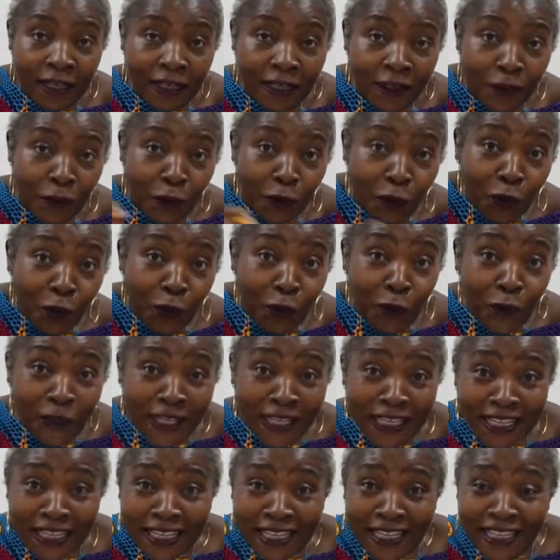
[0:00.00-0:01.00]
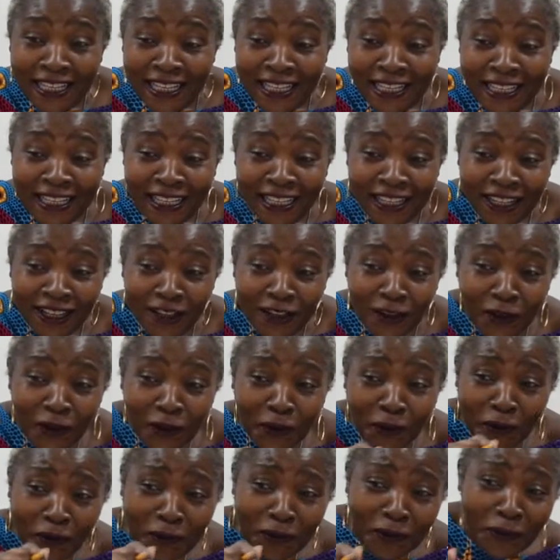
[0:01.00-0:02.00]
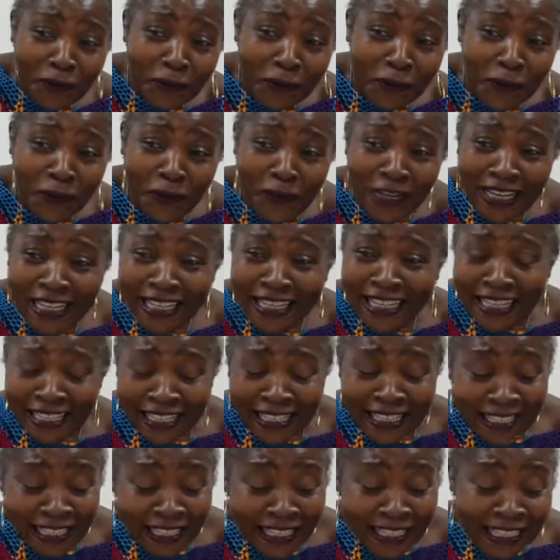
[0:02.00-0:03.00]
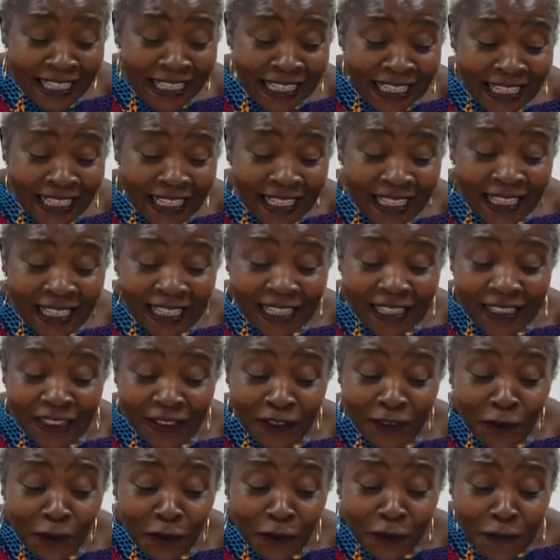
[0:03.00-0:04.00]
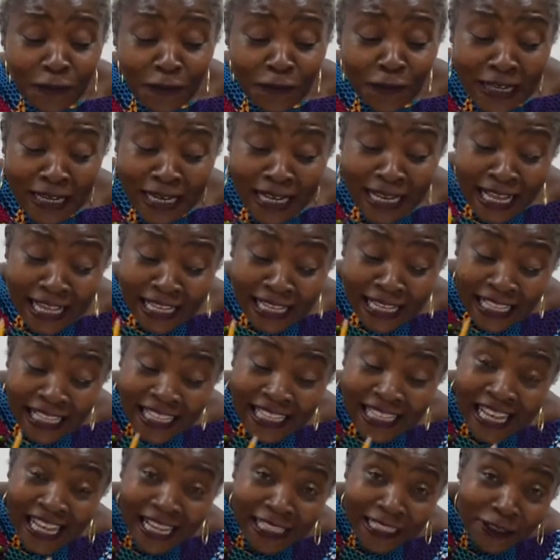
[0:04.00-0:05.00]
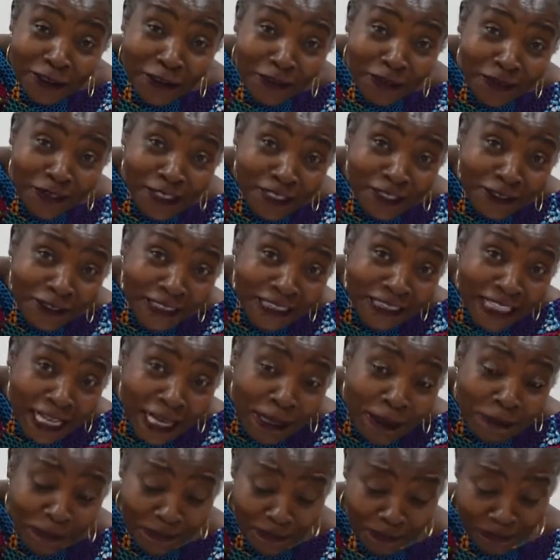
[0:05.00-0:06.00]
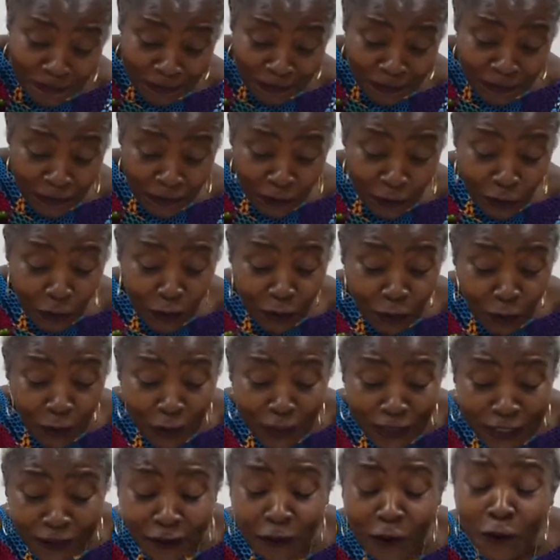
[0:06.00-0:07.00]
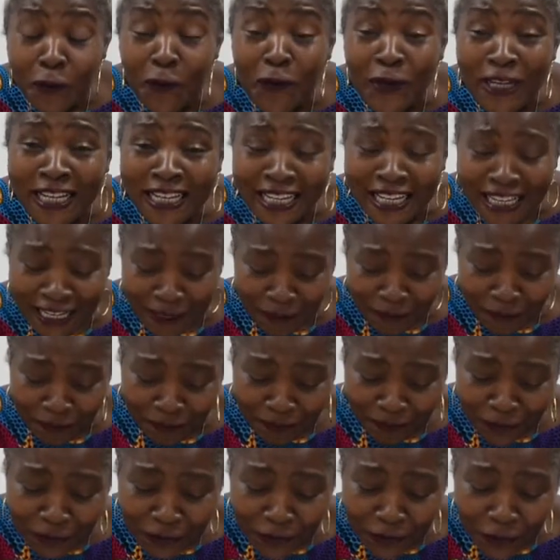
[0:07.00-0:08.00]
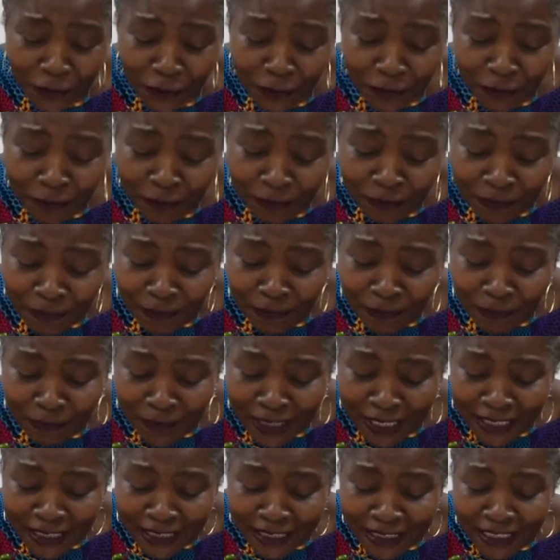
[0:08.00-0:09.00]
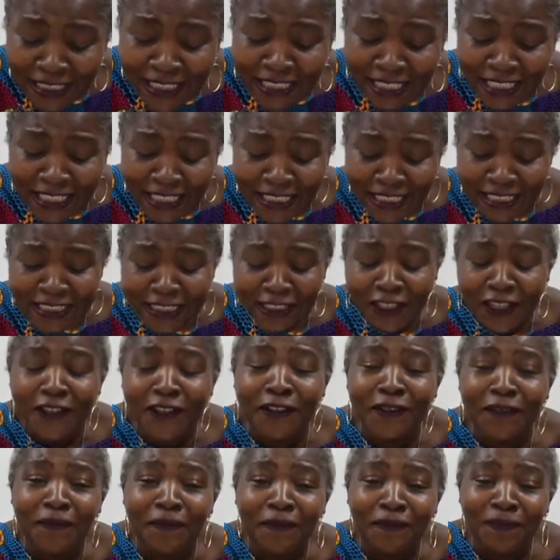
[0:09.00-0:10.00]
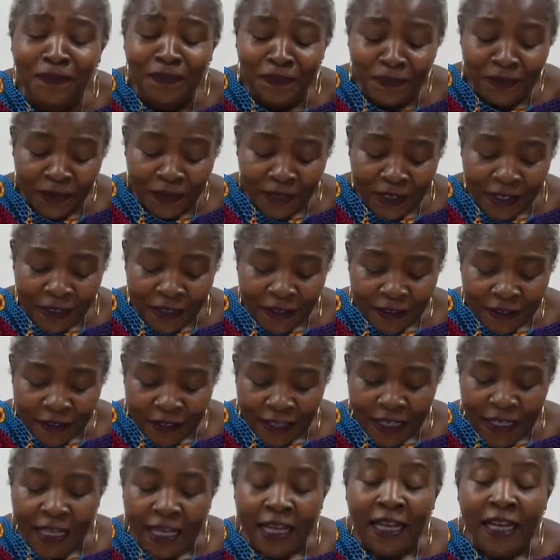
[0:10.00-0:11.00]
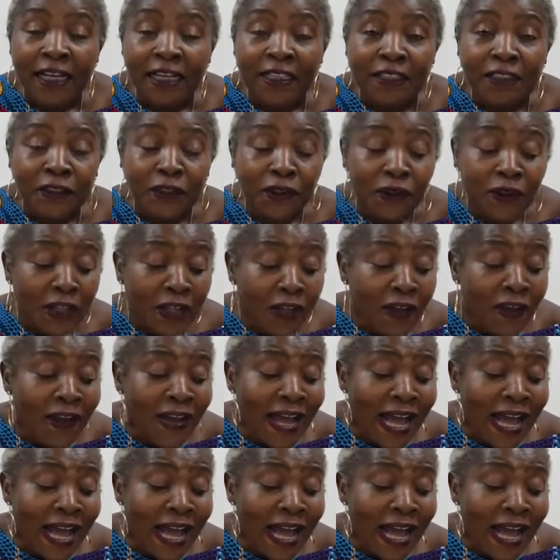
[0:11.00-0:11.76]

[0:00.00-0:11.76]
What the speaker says: Go quick, go, like, don't feel like it has to be the same. You do it quickly. So my C is done. So now